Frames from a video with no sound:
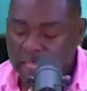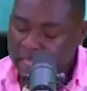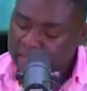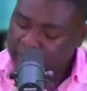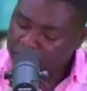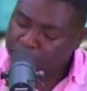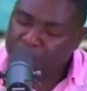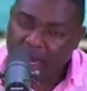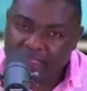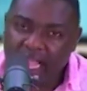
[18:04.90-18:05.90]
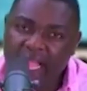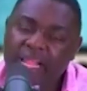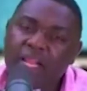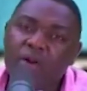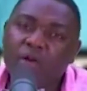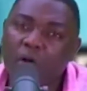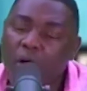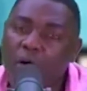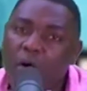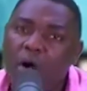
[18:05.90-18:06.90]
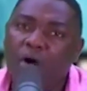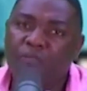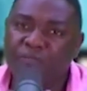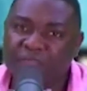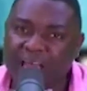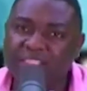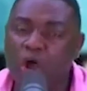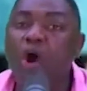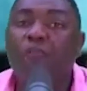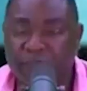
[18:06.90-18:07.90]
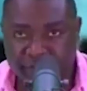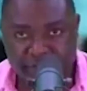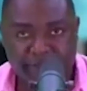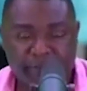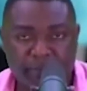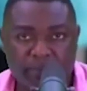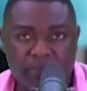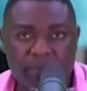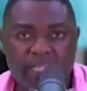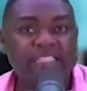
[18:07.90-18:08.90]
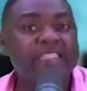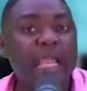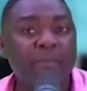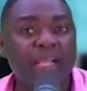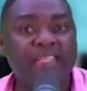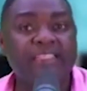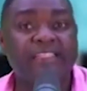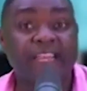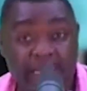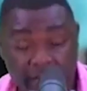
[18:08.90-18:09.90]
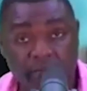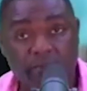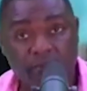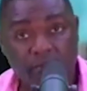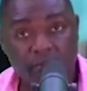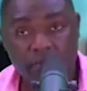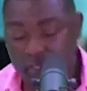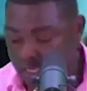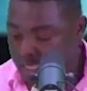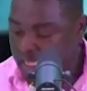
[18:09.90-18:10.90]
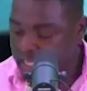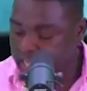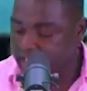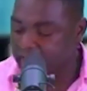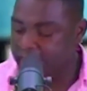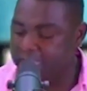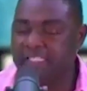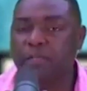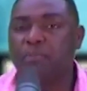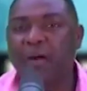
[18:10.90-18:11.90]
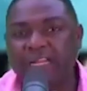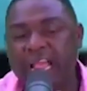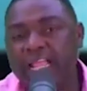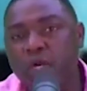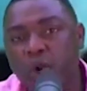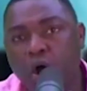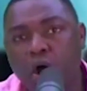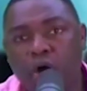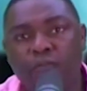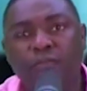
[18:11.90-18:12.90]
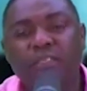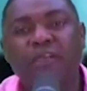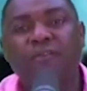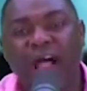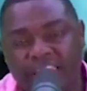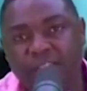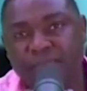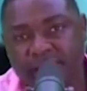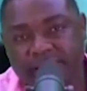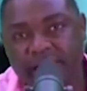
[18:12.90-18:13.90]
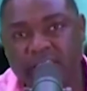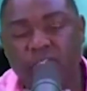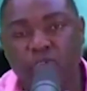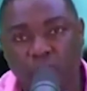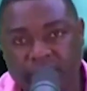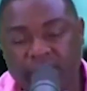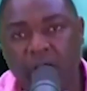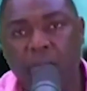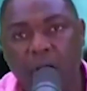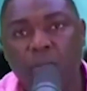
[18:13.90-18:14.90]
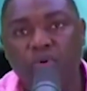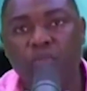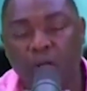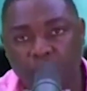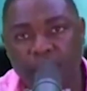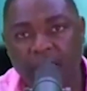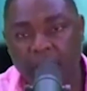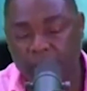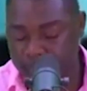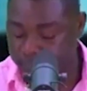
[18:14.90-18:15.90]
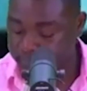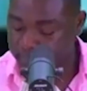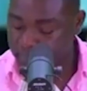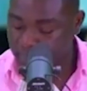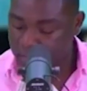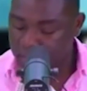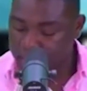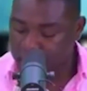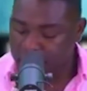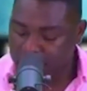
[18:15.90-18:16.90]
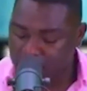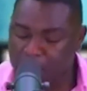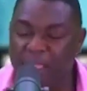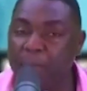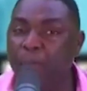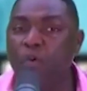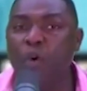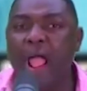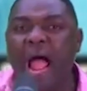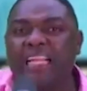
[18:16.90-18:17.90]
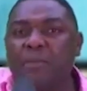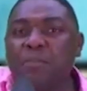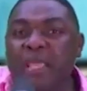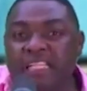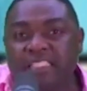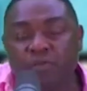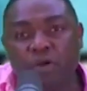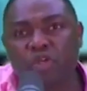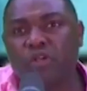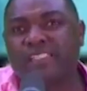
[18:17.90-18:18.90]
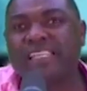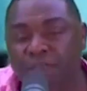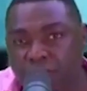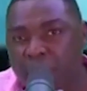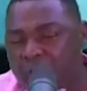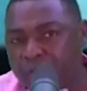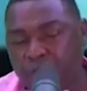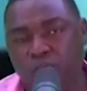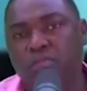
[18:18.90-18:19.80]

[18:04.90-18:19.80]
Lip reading: The brother-in-law of that office, his name is Zeni. He is the brother-in-law of the vice president, Dr. Mahmoud Bawumia. The people who were at the meeting was Osafo Maafo,